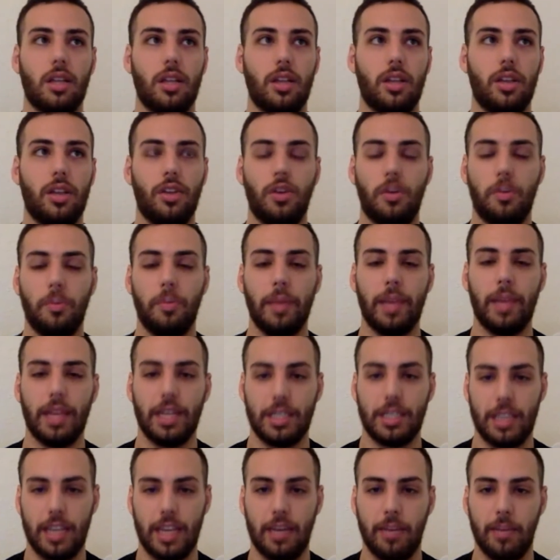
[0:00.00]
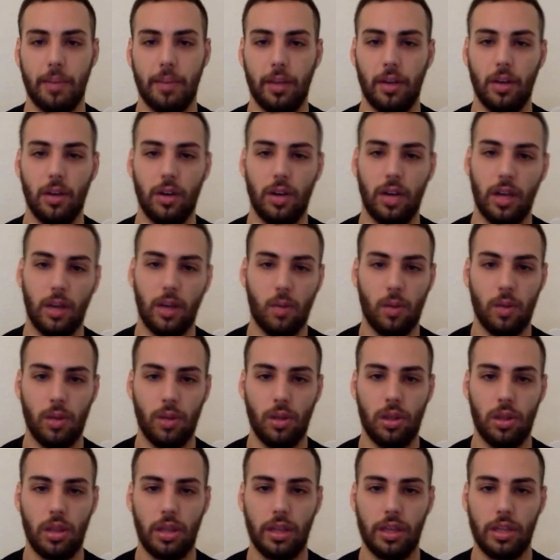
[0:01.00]
your biggest enemy or like what
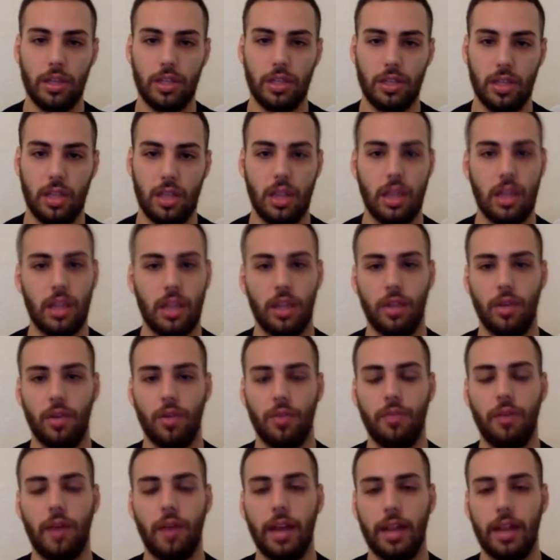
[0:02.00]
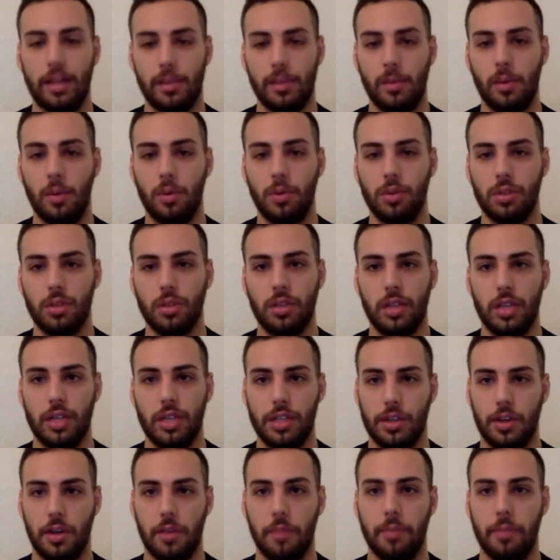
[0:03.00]
do you think is the thing that you're fighting the most
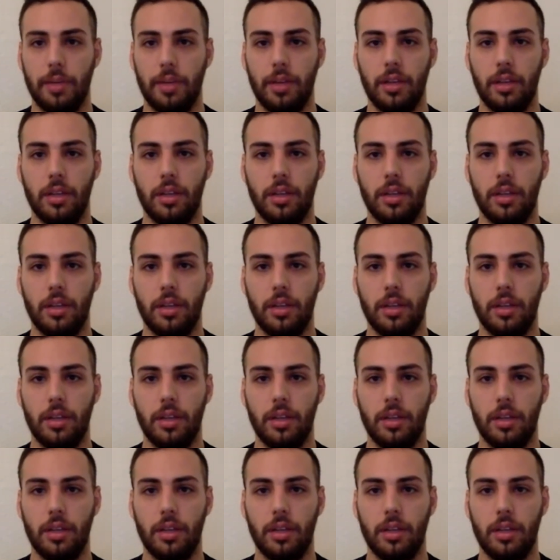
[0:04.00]
as a company